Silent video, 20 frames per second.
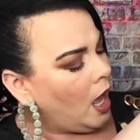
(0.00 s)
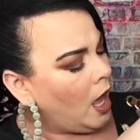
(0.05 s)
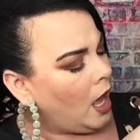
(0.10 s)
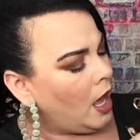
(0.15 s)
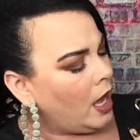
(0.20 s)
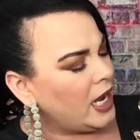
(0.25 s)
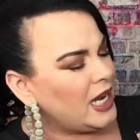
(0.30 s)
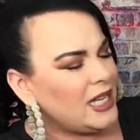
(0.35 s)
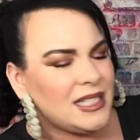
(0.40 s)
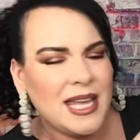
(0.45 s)

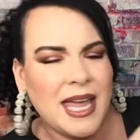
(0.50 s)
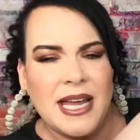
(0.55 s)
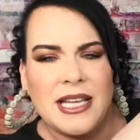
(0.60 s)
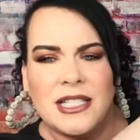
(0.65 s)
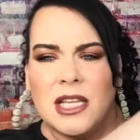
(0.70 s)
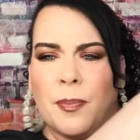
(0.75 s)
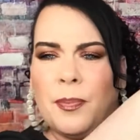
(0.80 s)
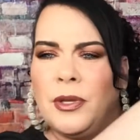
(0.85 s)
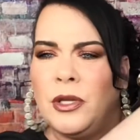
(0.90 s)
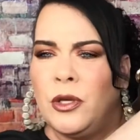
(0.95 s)
uh, it
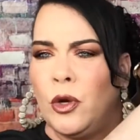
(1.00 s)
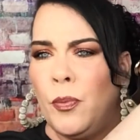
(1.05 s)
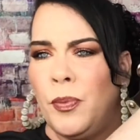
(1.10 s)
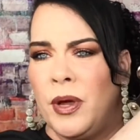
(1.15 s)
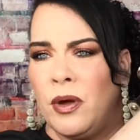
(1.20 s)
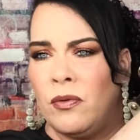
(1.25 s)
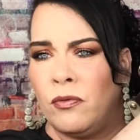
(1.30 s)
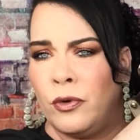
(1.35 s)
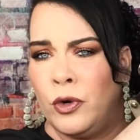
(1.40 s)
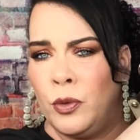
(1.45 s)
takes up a little
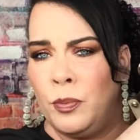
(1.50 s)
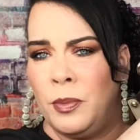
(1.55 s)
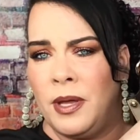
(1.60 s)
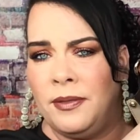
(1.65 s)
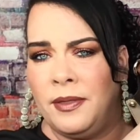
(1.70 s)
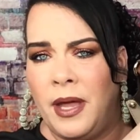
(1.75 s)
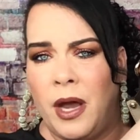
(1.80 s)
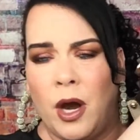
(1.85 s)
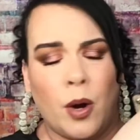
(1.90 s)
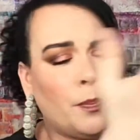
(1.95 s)
bit room
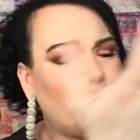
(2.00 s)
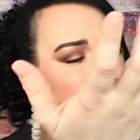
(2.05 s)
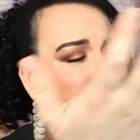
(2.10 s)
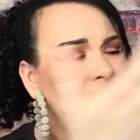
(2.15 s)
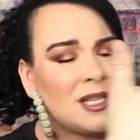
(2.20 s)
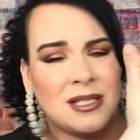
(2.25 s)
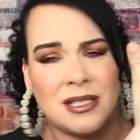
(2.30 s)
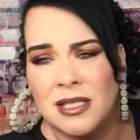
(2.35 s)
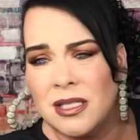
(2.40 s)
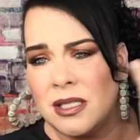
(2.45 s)
in there
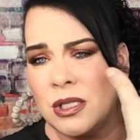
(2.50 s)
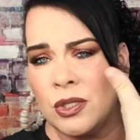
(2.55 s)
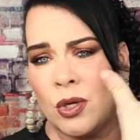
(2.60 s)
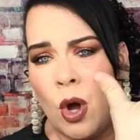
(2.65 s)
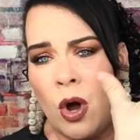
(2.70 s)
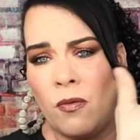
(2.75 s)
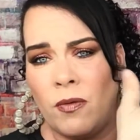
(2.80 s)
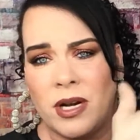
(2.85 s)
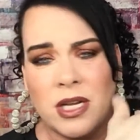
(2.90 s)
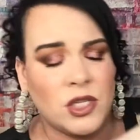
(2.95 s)
since this is
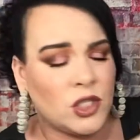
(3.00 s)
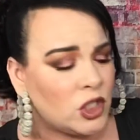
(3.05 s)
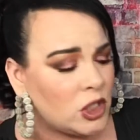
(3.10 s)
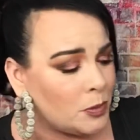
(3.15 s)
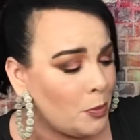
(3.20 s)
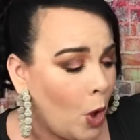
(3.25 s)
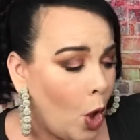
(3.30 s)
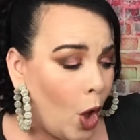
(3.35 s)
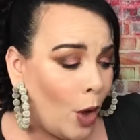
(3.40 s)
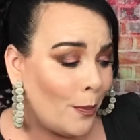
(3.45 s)
already
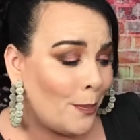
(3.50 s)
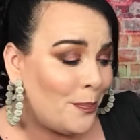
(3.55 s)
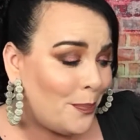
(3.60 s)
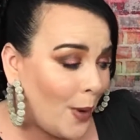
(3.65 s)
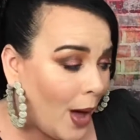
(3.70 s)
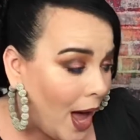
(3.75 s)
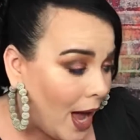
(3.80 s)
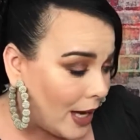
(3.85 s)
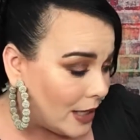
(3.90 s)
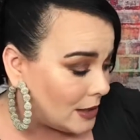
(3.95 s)
small,
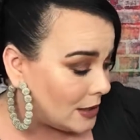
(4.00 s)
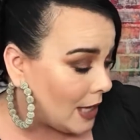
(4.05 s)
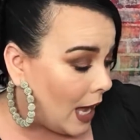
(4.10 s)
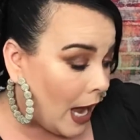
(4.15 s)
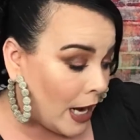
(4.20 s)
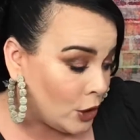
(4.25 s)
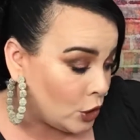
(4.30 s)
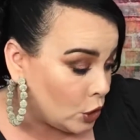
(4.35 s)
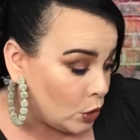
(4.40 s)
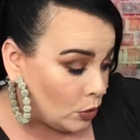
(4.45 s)
but
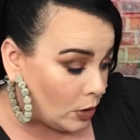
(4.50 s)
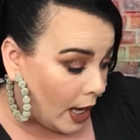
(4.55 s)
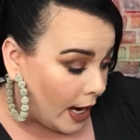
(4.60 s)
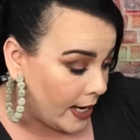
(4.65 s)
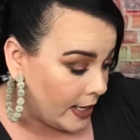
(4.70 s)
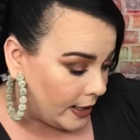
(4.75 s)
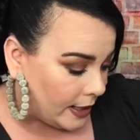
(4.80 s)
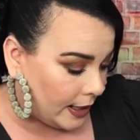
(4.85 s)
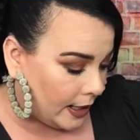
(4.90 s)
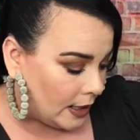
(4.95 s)
I do
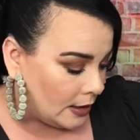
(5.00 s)
like